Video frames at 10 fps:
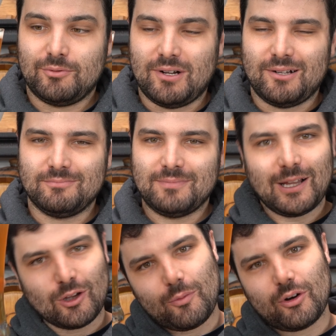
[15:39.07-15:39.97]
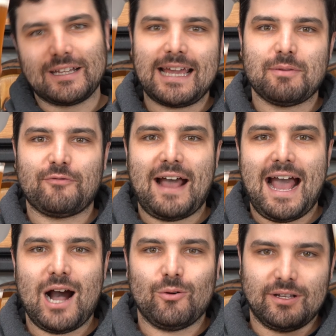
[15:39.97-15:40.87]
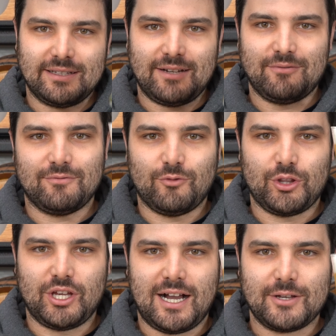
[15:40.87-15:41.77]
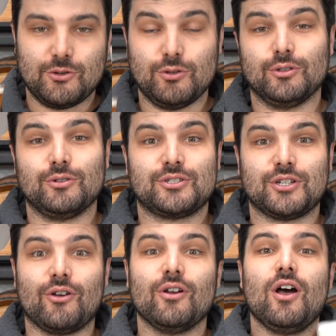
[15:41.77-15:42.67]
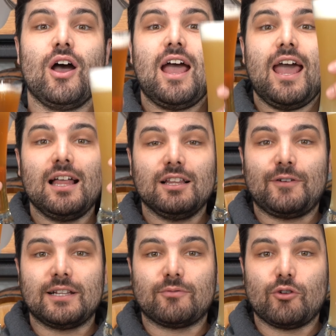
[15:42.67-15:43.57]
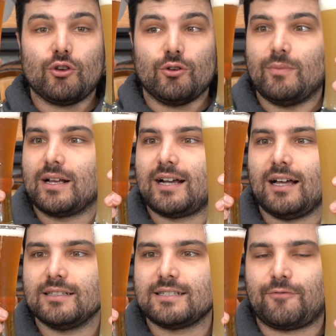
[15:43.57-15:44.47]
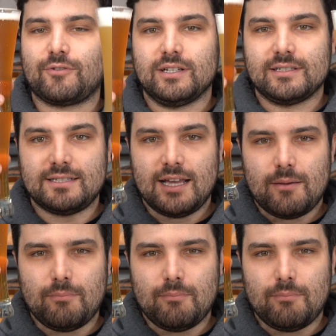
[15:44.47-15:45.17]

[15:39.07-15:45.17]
Well, a lot more labor for our one than for the iGulu. So, elephant in the room, color difference.